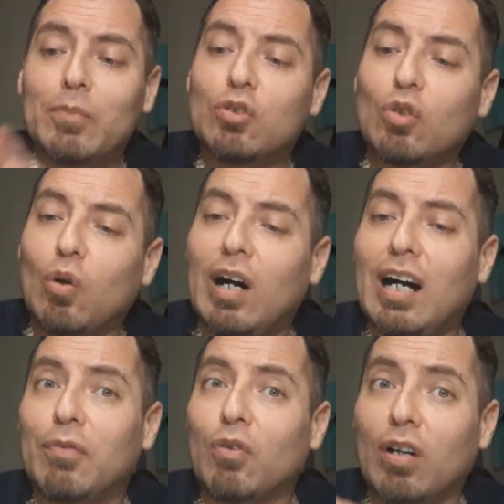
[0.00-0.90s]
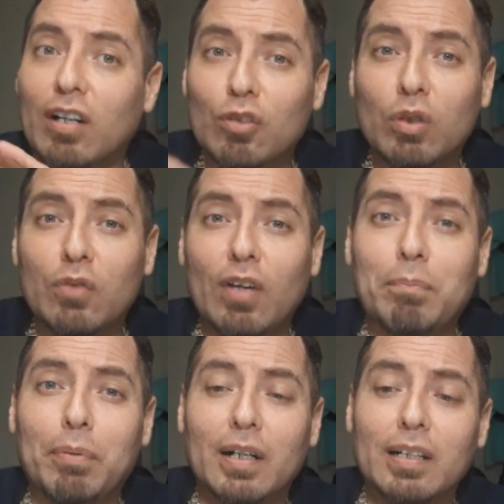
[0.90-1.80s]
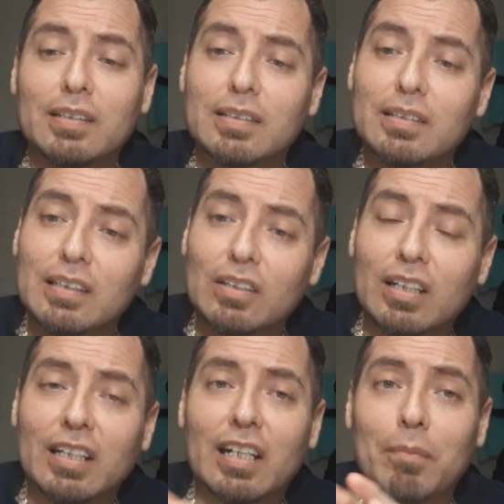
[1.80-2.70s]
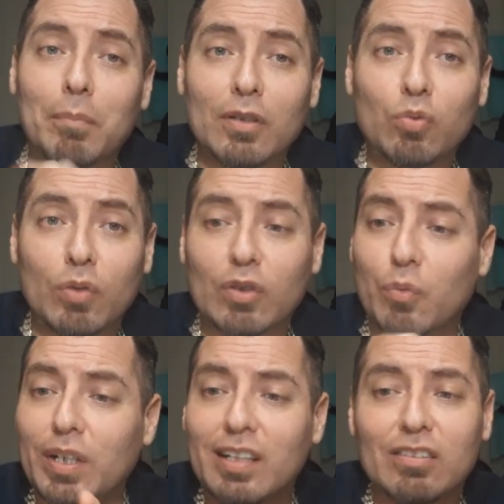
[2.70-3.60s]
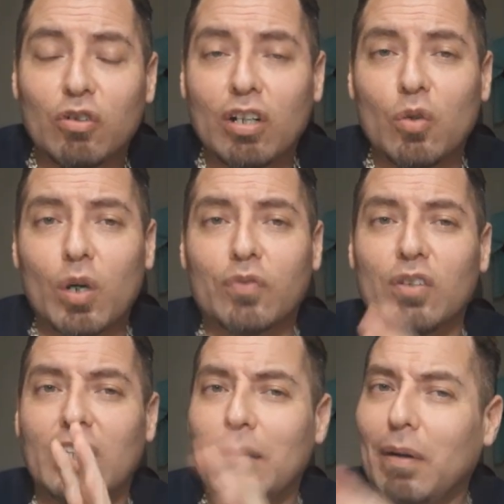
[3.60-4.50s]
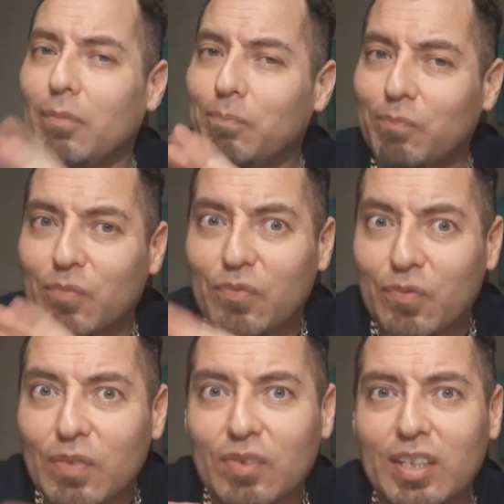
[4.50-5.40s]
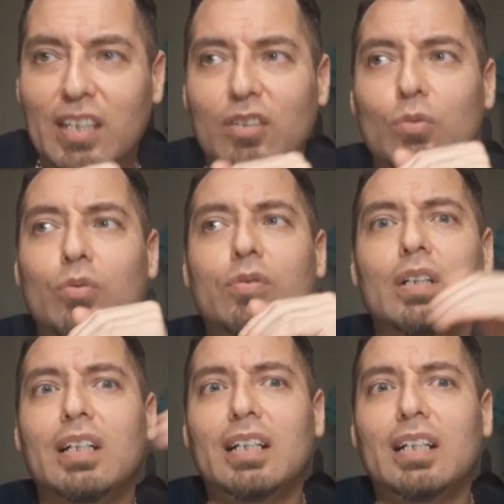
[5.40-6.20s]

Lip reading: So for $125, you're gonna get a month's worth of reading. Totally worth it. You get about 50 issues.